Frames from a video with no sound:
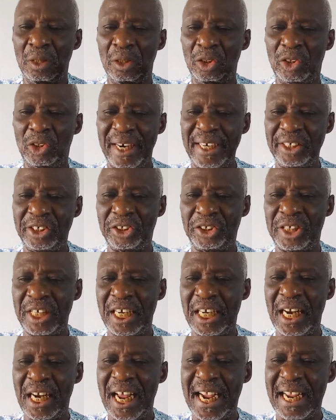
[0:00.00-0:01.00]
trace
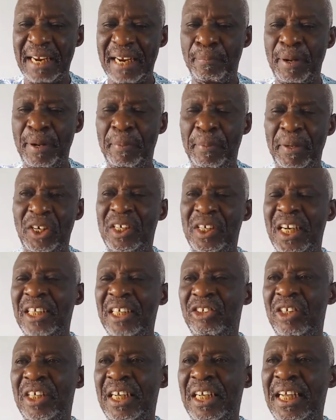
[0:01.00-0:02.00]
a line perpendicular
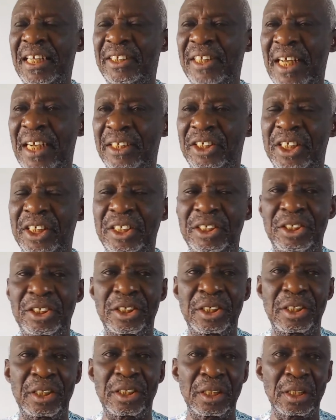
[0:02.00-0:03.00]
to the
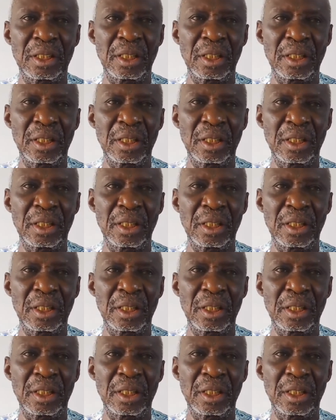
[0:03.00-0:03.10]
x-axis.